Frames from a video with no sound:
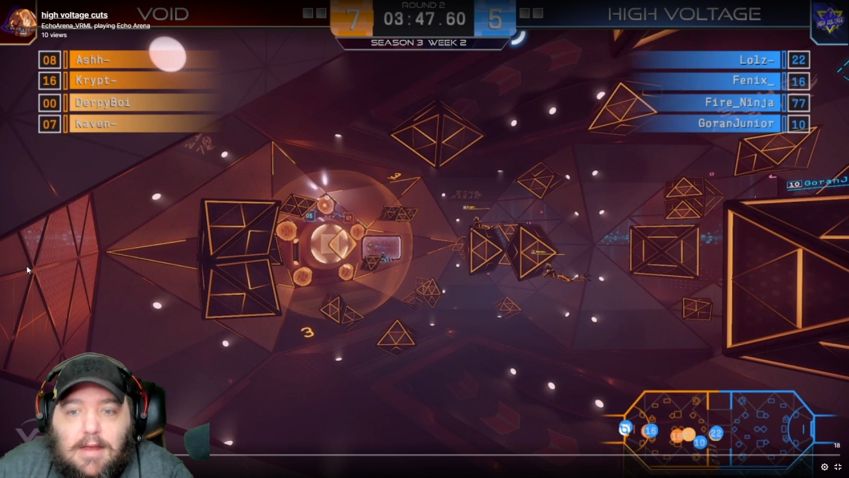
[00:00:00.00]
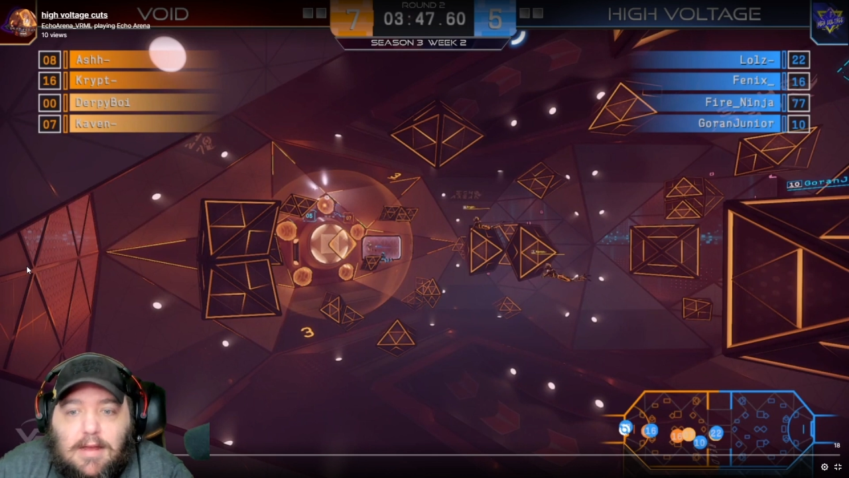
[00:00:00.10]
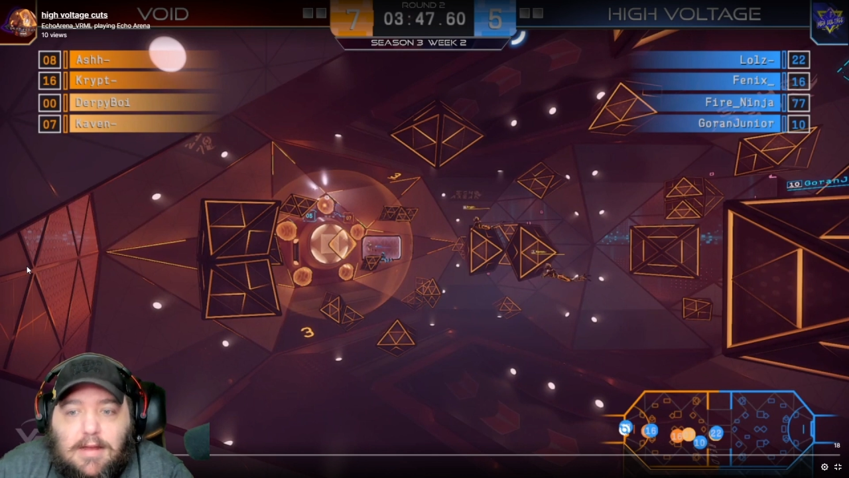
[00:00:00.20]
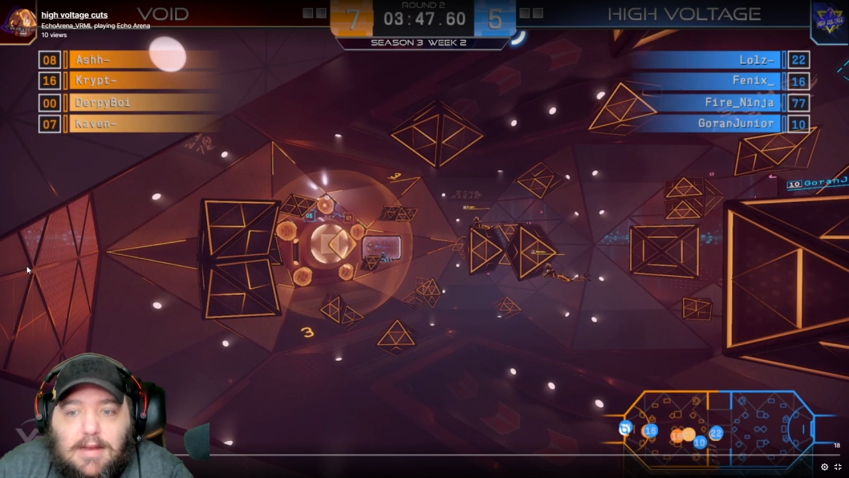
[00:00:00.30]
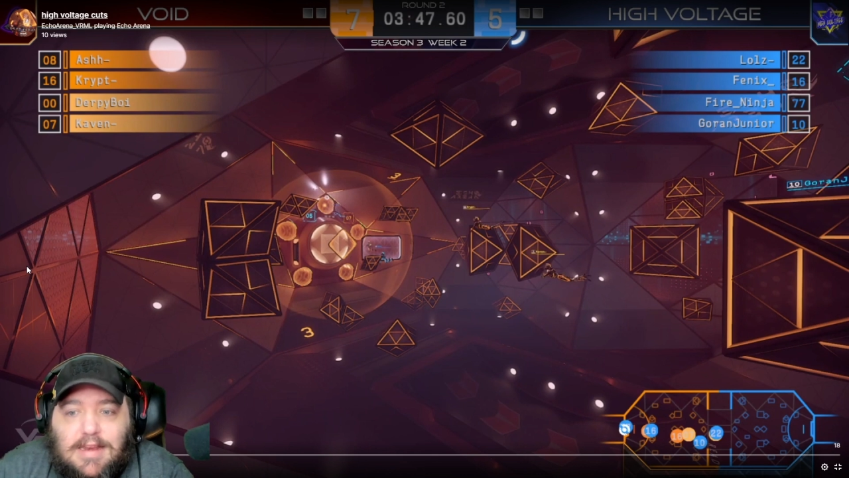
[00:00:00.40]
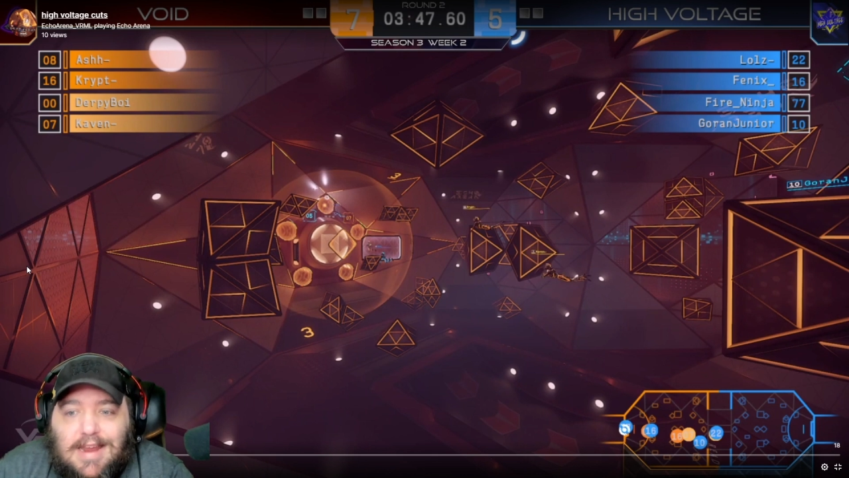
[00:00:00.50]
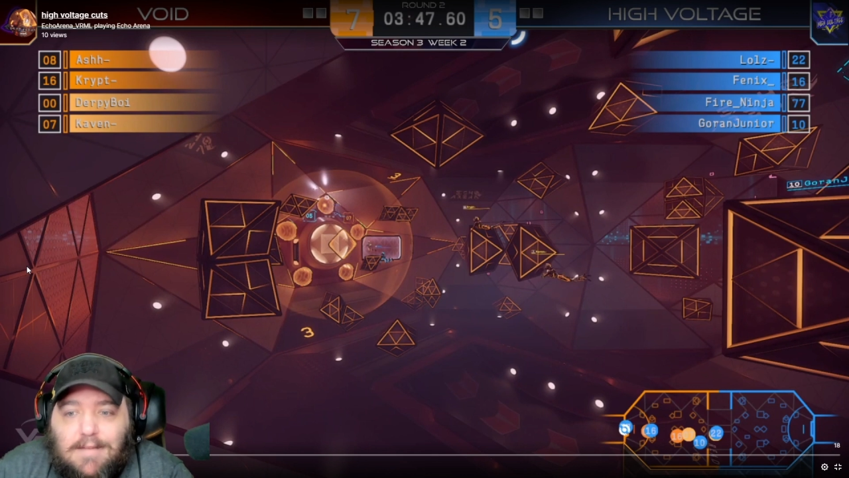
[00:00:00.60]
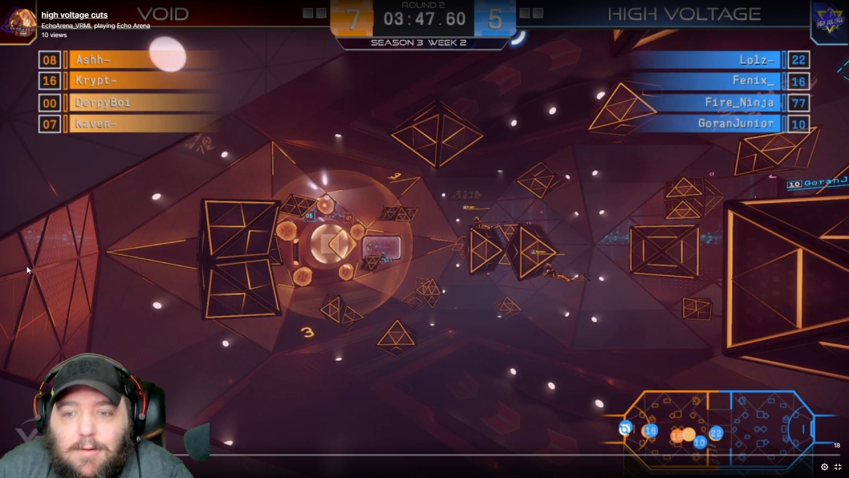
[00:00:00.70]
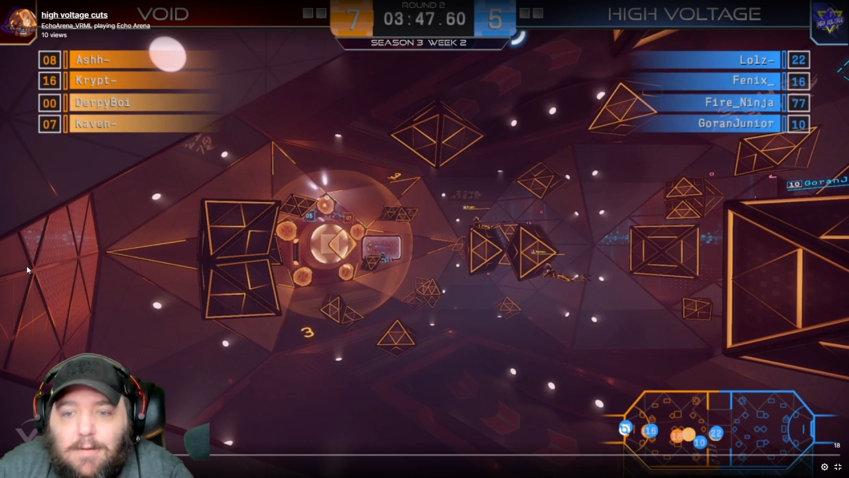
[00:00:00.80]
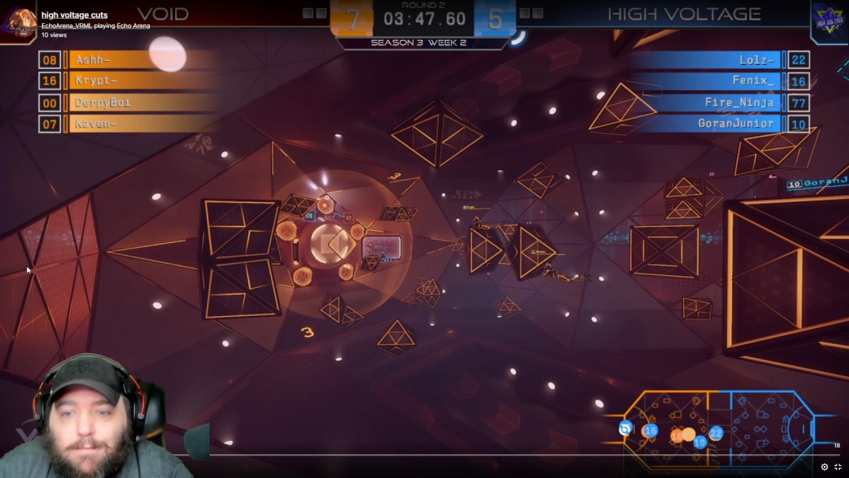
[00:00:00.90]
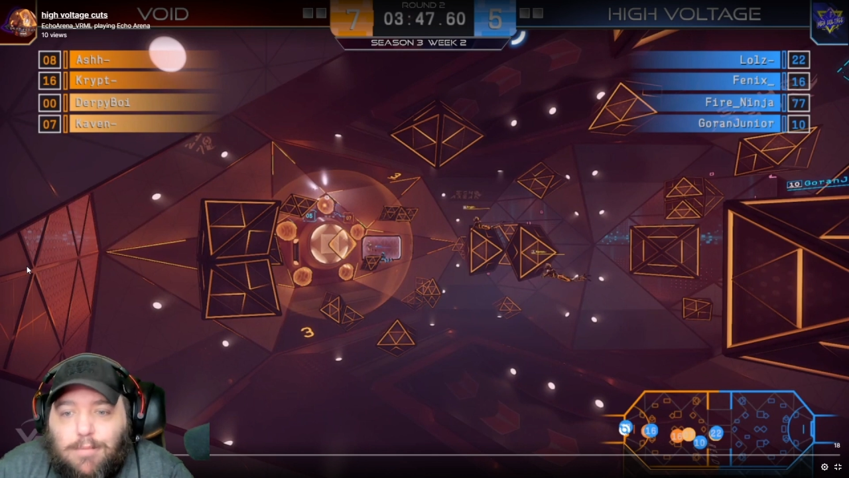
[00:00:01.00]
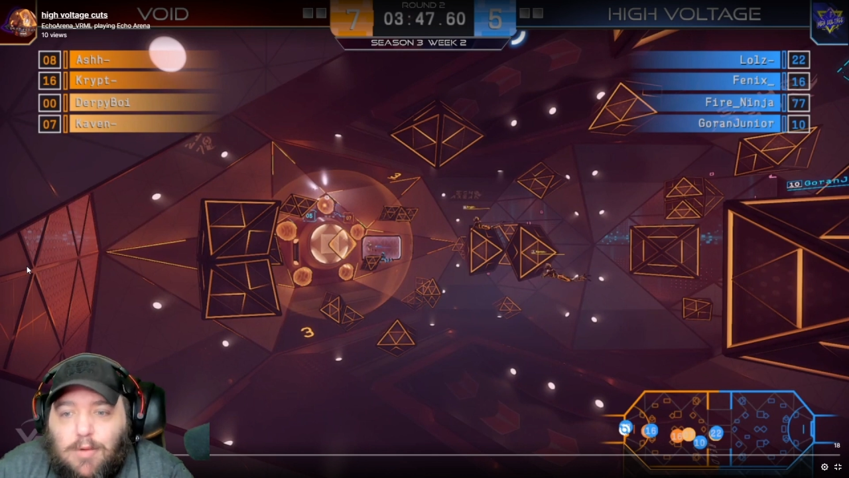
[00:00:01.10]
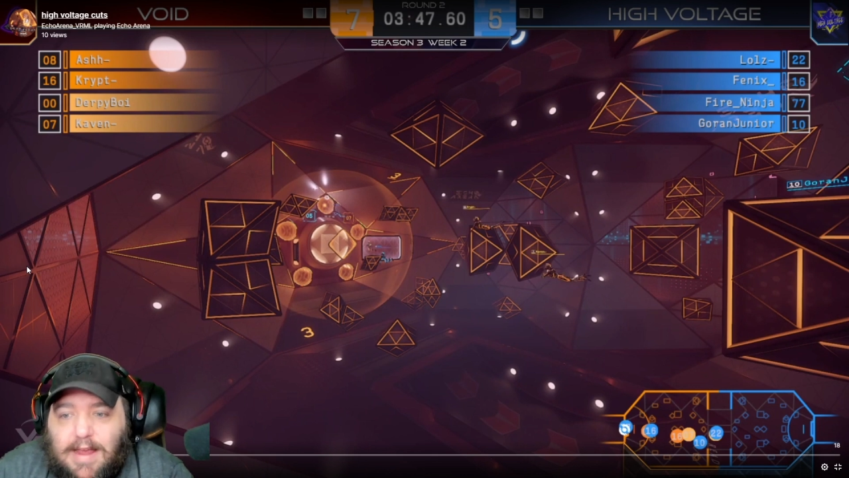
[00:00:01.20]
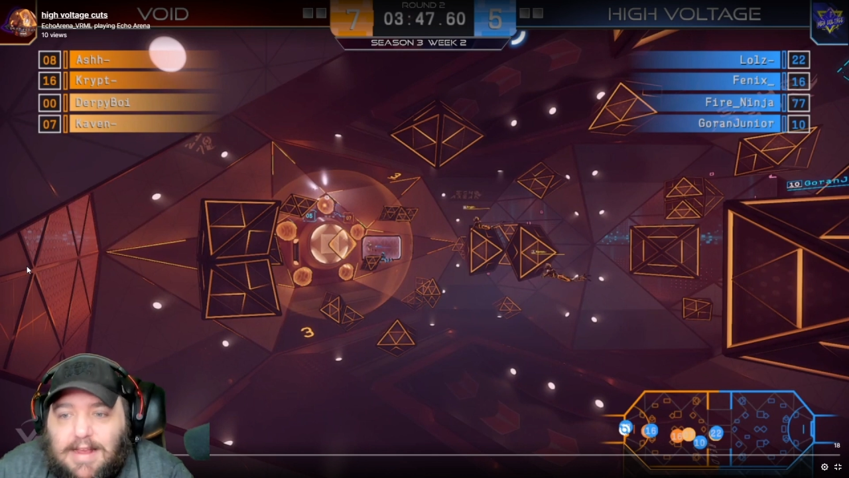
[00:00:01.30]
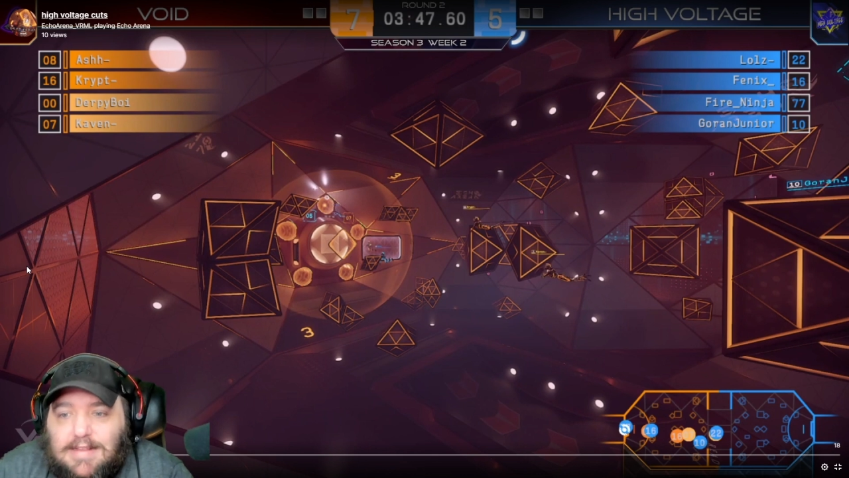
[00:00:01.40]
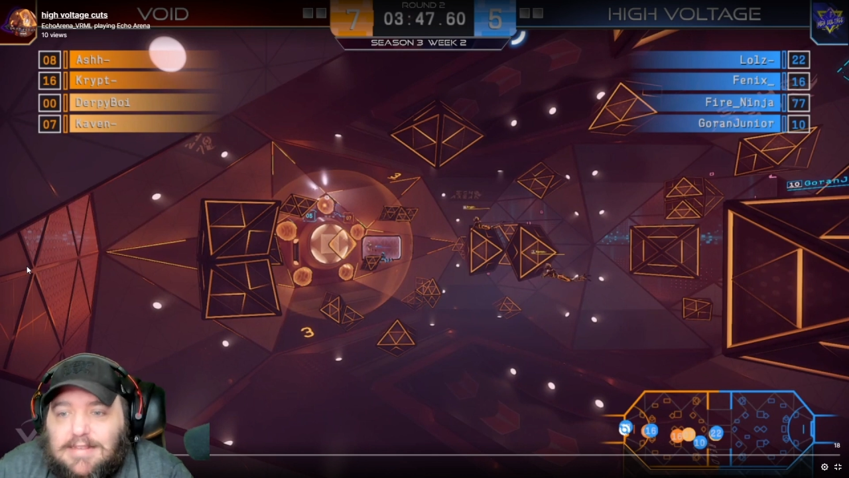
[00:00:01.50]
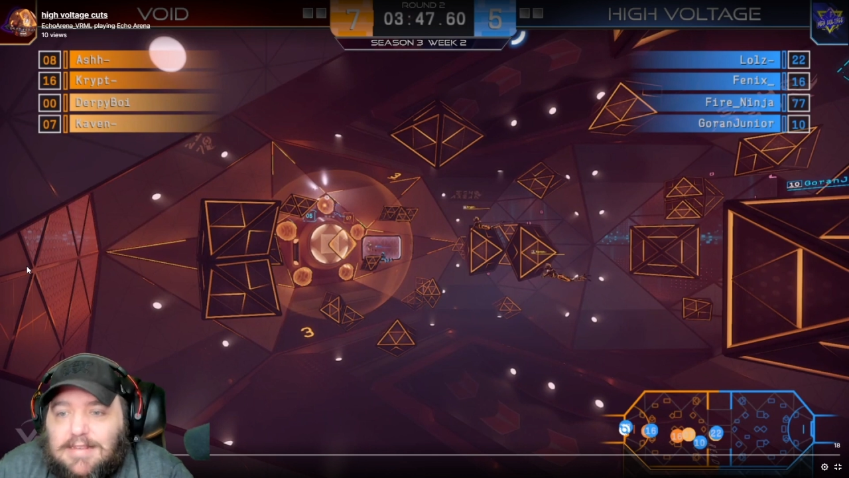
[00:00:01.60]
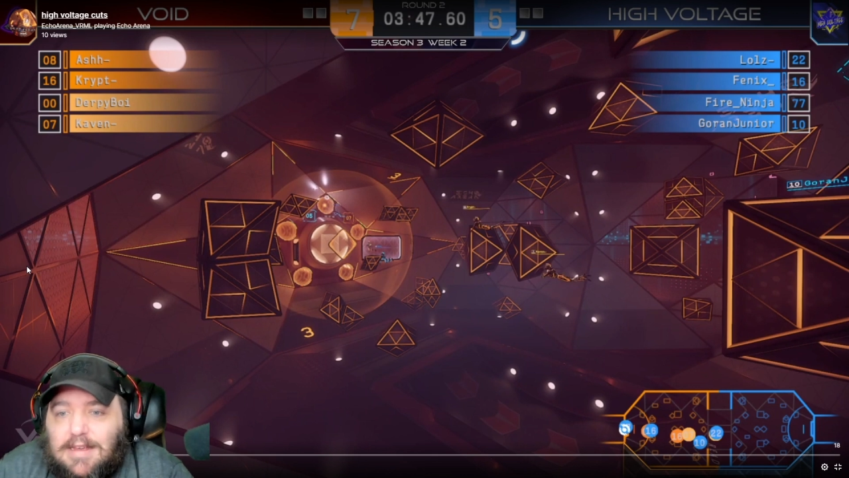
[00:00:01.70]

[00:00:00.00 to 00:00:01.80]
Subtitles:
never breaks.